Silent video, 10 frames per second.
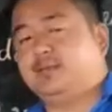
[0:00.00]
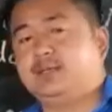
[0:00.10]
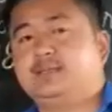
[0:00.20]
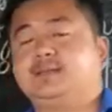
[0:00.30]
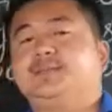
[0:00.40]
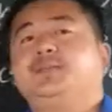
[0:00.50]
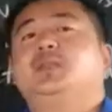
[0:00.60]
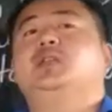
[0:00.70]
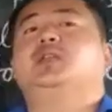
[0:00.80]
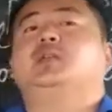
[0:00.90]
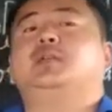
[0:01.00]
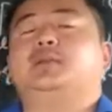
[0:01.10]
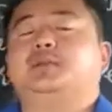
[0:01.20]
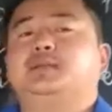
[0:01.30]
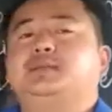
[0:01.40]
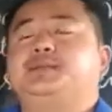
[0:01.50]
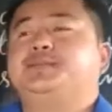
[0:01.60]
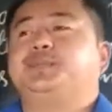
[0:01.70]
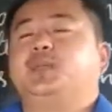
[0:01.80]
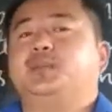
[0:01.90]
means
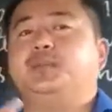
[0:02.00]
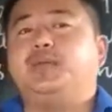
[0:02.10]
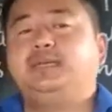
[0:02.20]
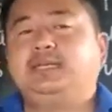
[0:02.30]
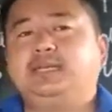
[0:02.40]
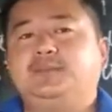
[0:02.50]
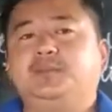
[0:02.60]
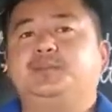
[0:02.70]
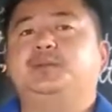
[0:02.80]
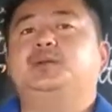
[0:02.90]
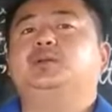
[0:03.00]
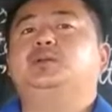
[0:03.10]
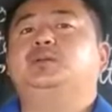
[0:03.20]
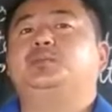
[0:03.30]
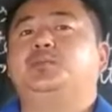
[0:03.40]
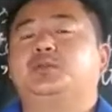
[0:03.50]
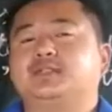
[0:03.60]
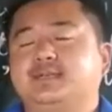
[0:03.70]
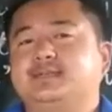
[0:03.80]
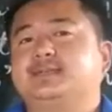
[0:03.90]
many people
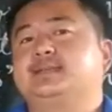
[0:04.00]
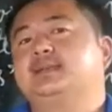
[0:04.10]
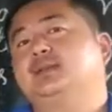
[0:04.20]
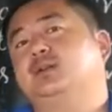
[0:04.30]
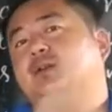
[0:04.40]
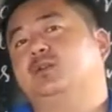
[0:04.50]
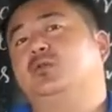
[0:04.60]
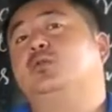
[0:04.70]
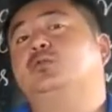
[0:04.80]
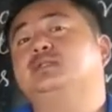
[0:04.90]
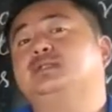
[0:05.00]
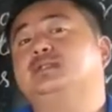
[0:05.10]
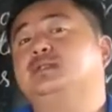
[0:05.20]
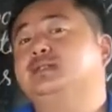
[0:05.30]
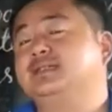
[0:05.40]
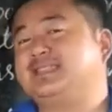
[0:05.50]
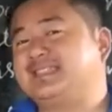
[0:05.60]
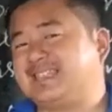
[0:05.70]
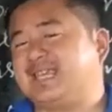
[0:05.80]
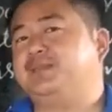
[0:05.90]
possess or owns the
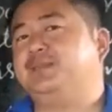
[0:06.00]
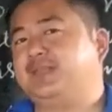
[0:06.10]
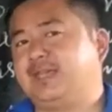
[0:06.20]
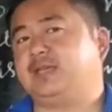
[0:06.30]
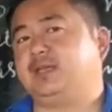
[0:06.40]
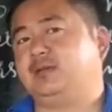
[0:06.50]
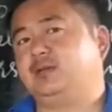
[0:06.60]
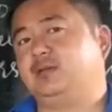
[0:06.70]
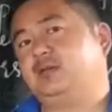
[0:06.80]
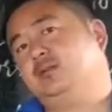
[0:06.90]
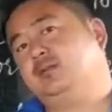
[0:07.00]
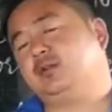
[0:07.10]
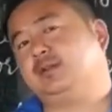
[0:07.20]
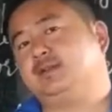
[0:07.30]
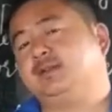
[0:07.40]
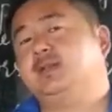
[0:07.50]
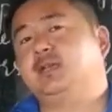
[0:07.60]
same thing. Got it?